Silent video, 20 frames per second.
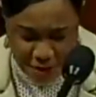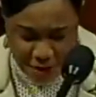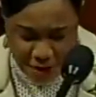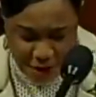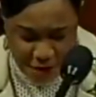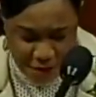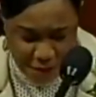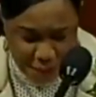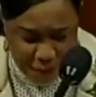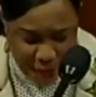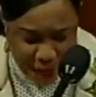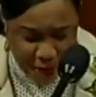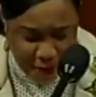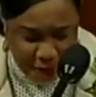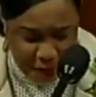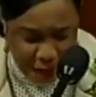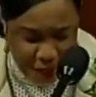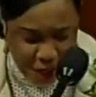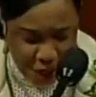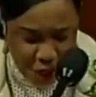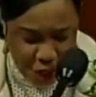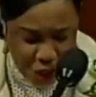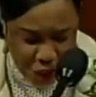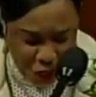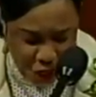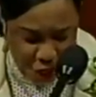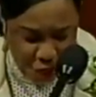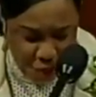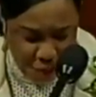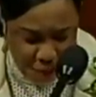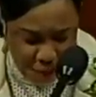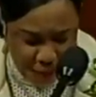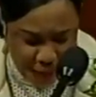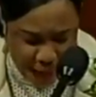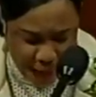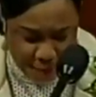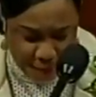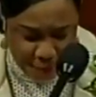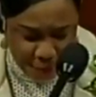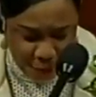of burying young
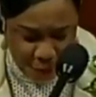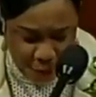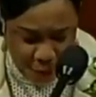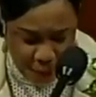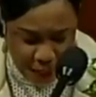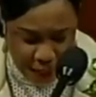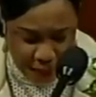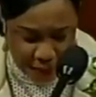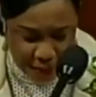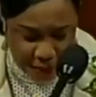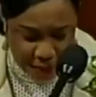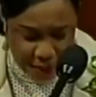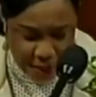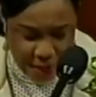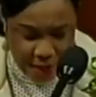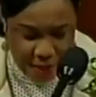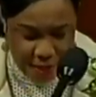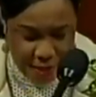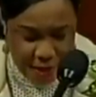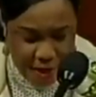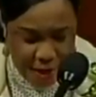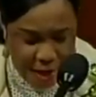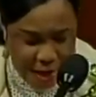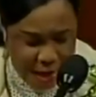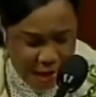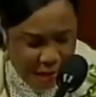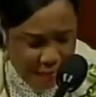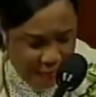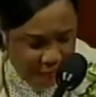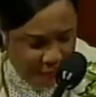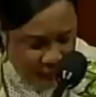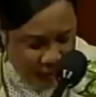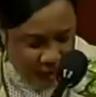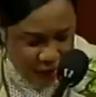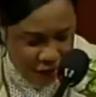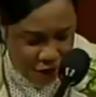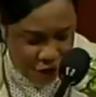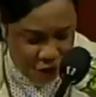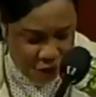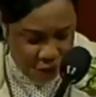black boys.
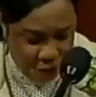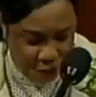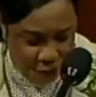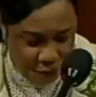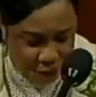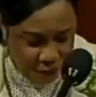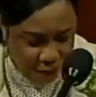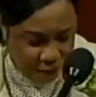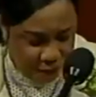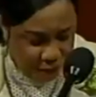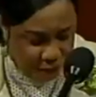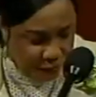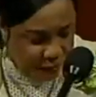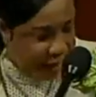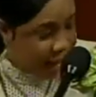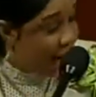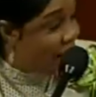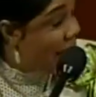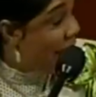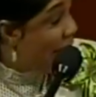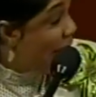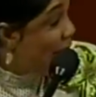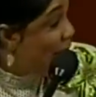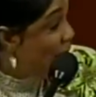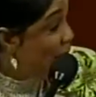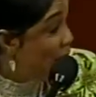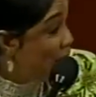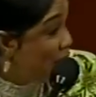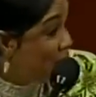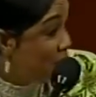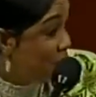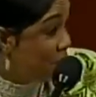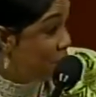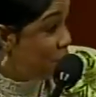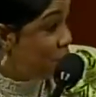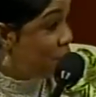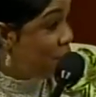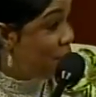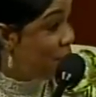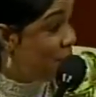Thank you, and I
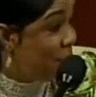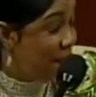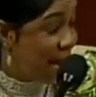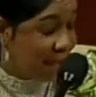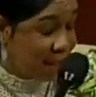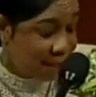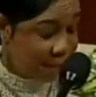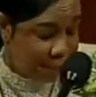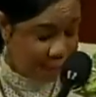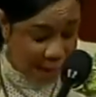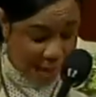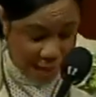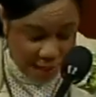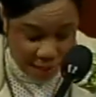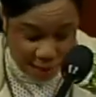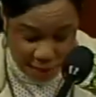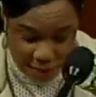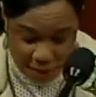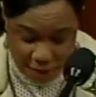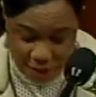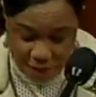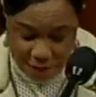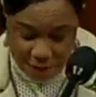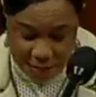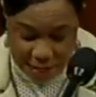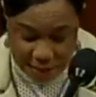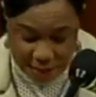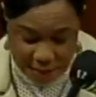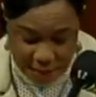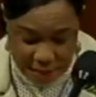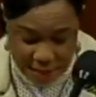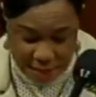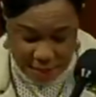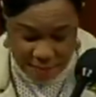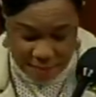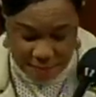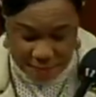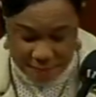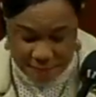turn back the balance of my time.